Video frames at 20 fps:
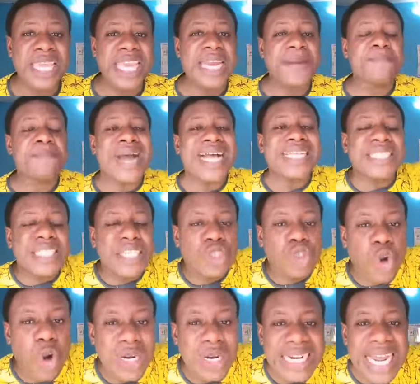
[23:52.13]
in
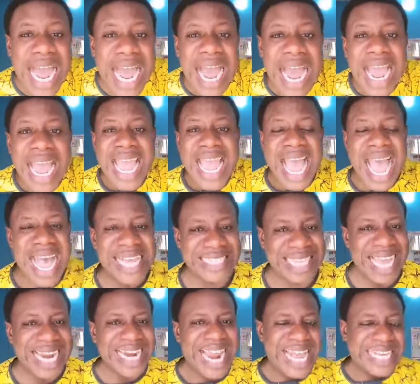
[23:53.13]
Macedonia
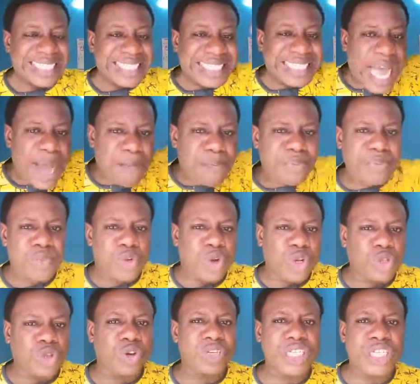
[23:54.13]
as an example
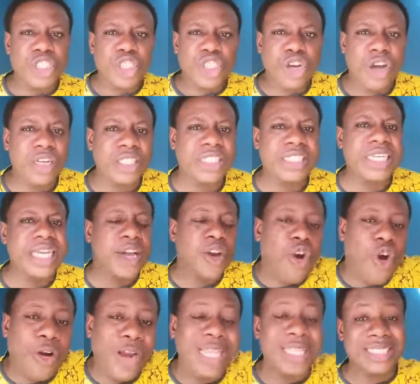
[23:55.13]
to the church in
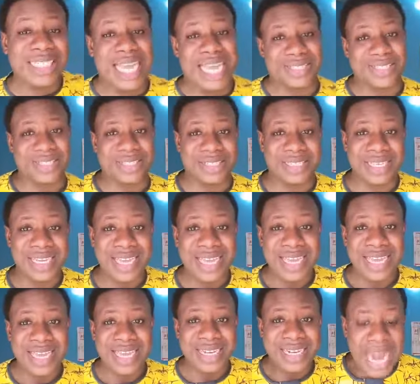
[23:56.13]
Corinthians.
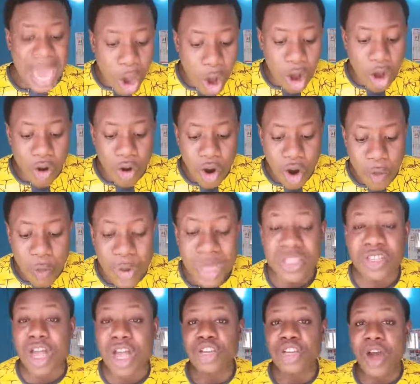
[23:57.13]
That, oh,
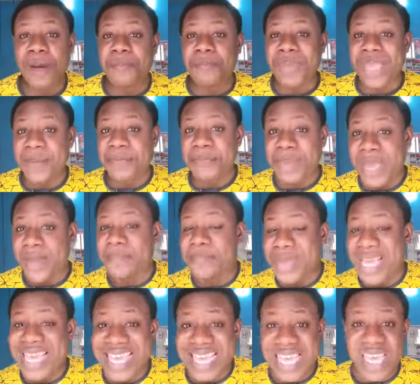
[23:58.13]
with all your big
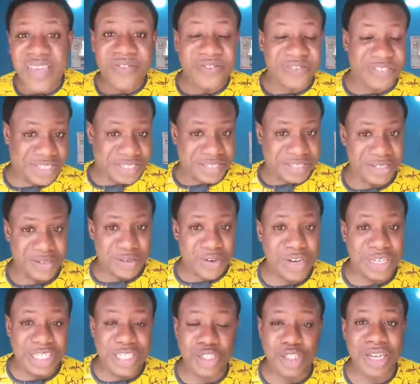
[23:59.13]
gifts, you
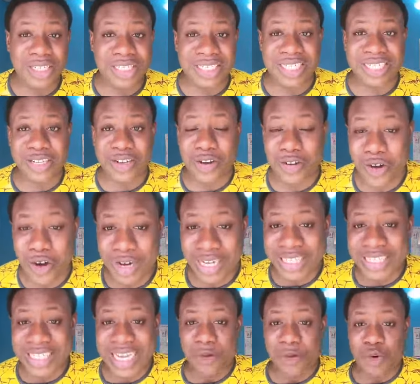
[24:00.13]
know, the church in
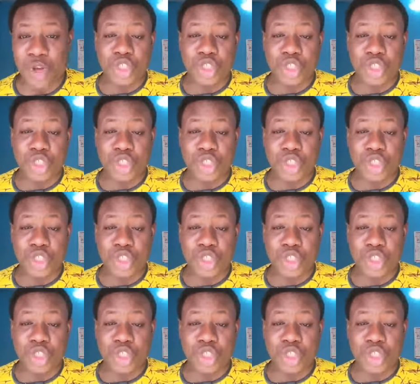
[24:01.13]
Corinthians